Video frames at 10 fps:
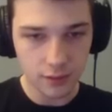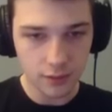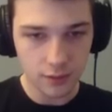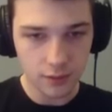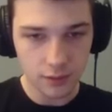
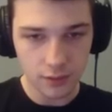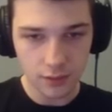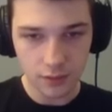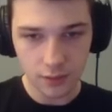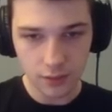Watch that.
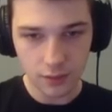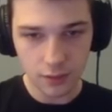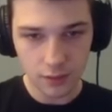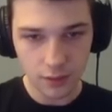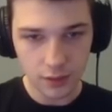
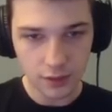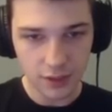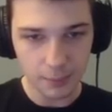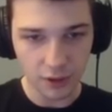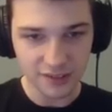
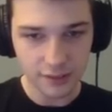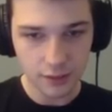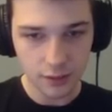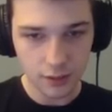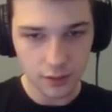Got
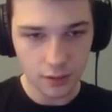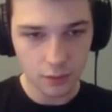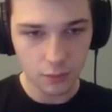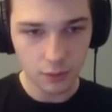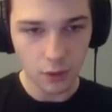you. Hey, Zach.